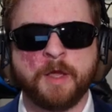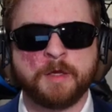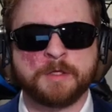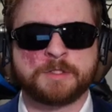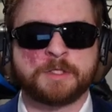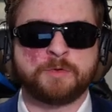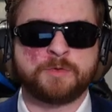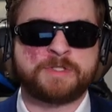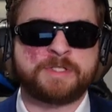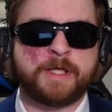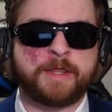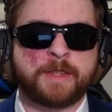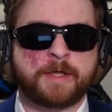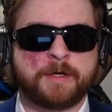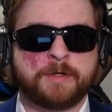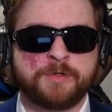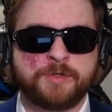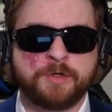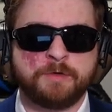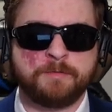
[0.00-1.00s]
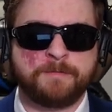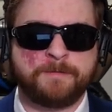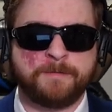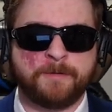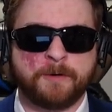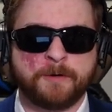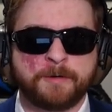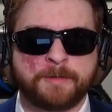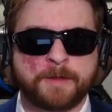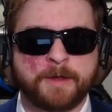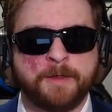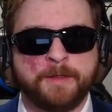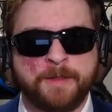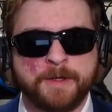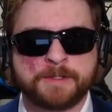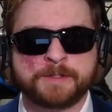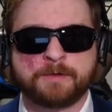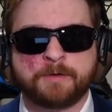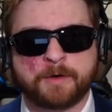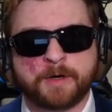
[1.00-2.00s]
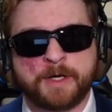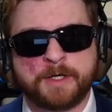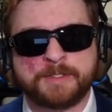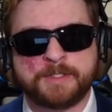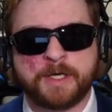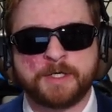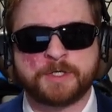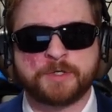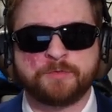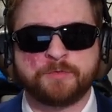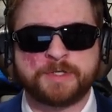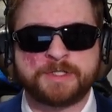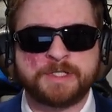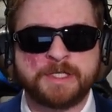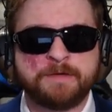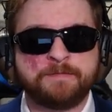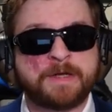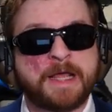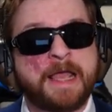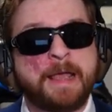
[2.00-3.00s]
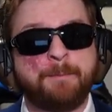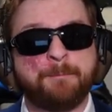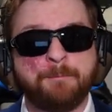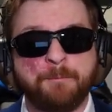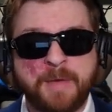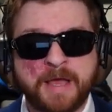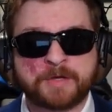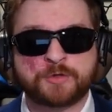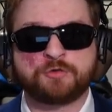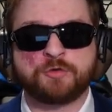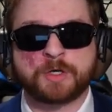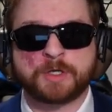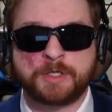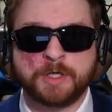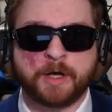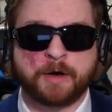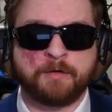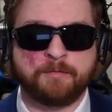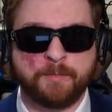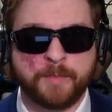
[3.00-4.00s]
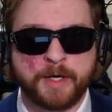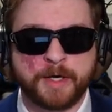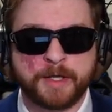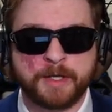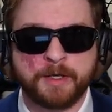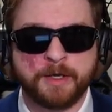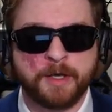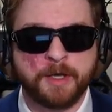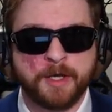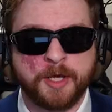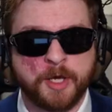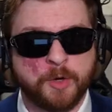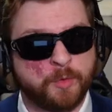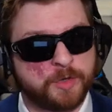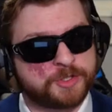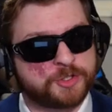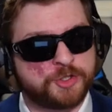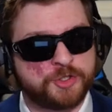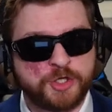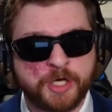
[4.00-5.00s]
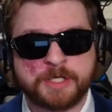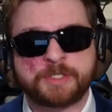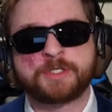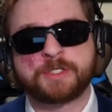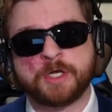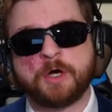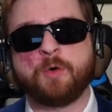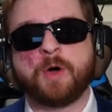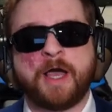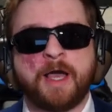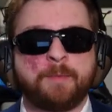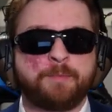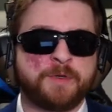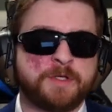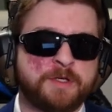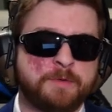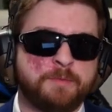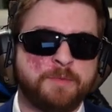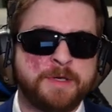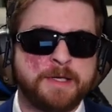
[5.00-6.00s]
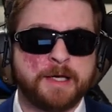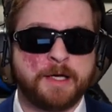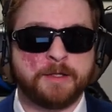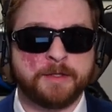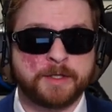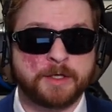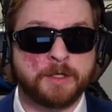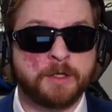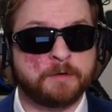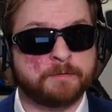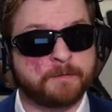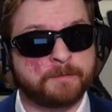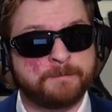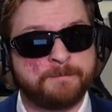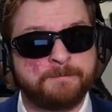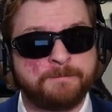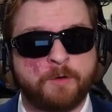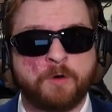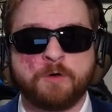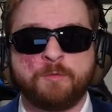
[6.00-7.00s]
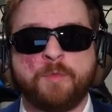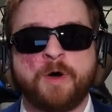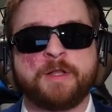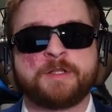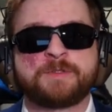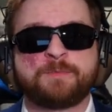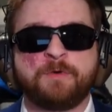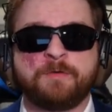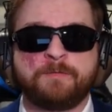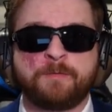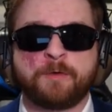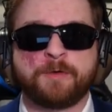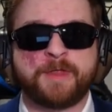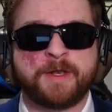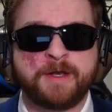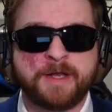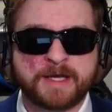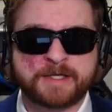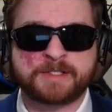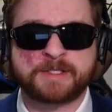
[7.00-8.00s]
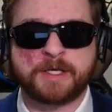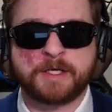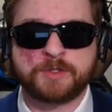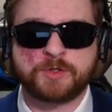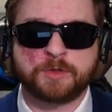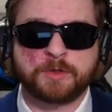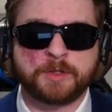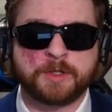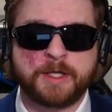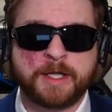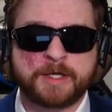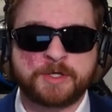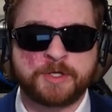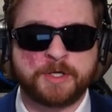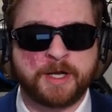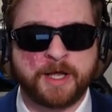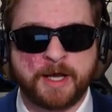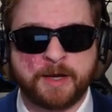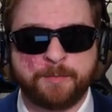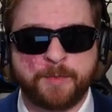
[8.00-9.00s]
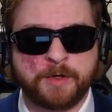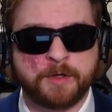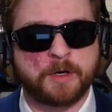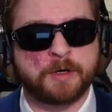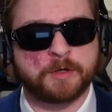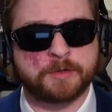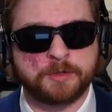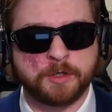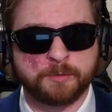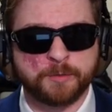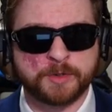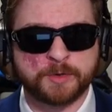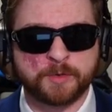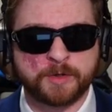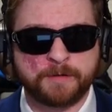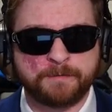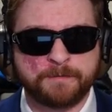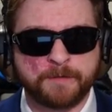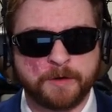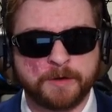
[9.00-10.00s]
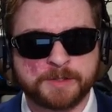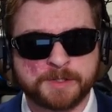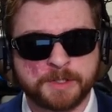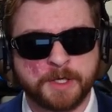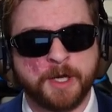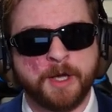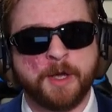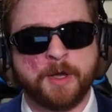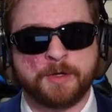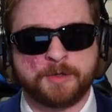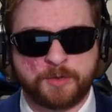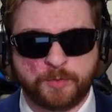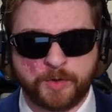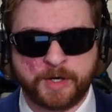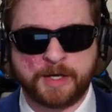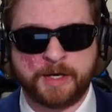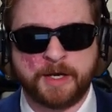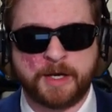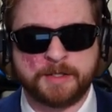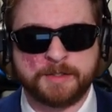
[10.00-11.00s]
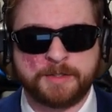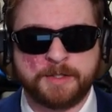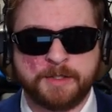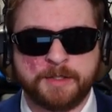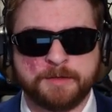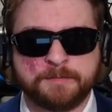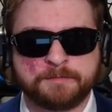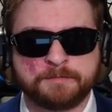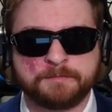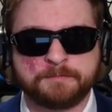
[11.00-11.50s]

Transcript: So we see that on June 4th, this organization received a metric ton of money, which just so happened to be a little over 4 months before the next scheduled election happened on October 21st, 2019.